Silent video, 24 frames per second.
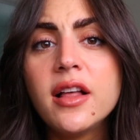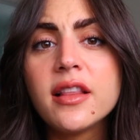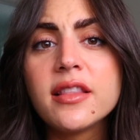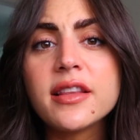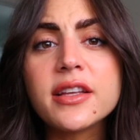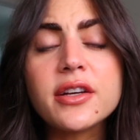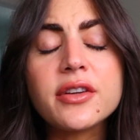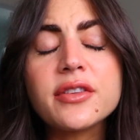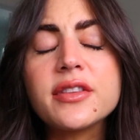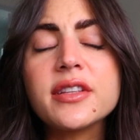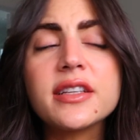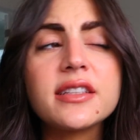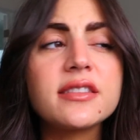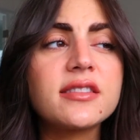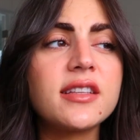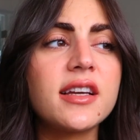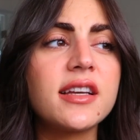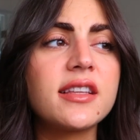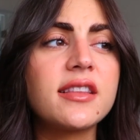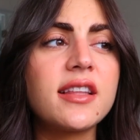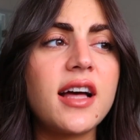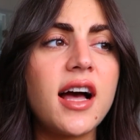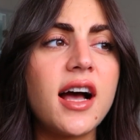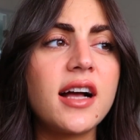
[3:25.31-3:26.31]
Little things
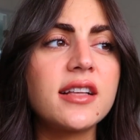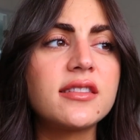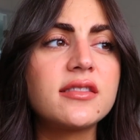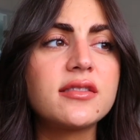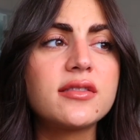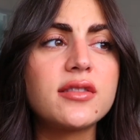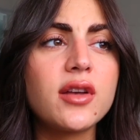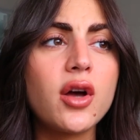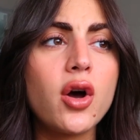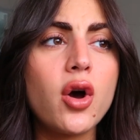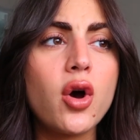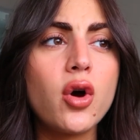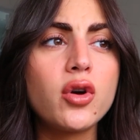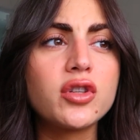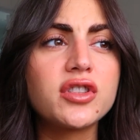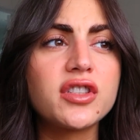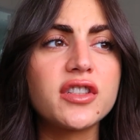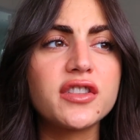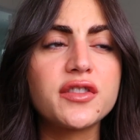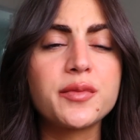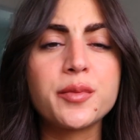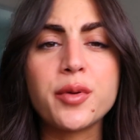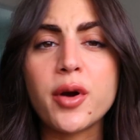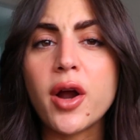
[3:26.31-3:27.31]
like that. So
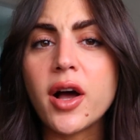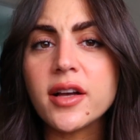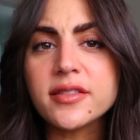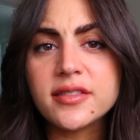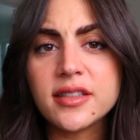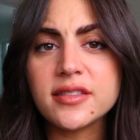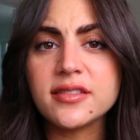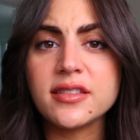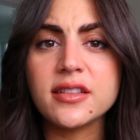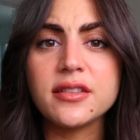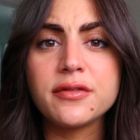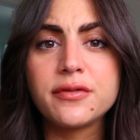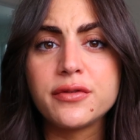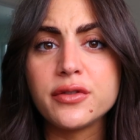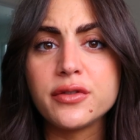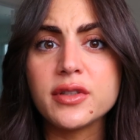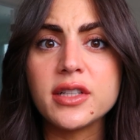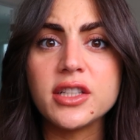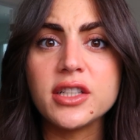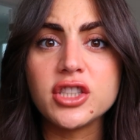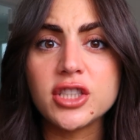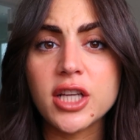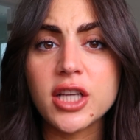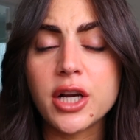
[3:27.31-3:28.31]
just processing
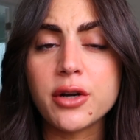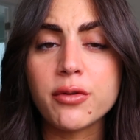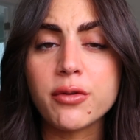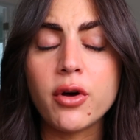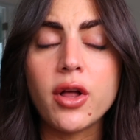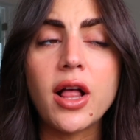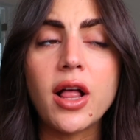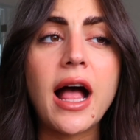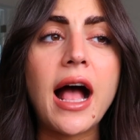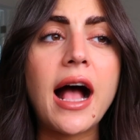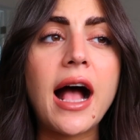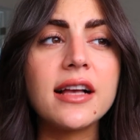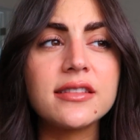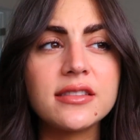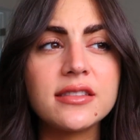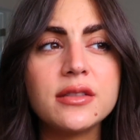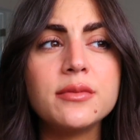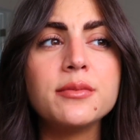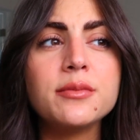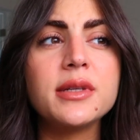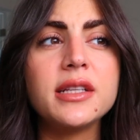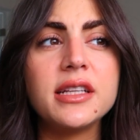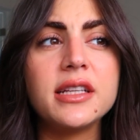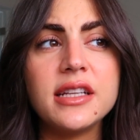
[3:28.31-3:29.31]
food in general
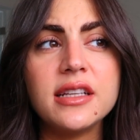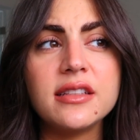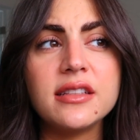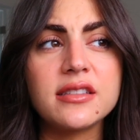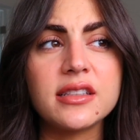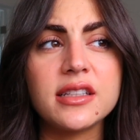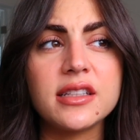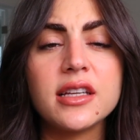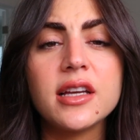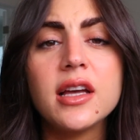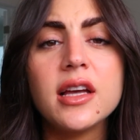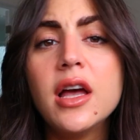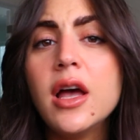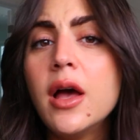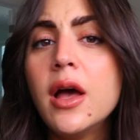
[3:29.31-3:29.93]
hasn't been easy,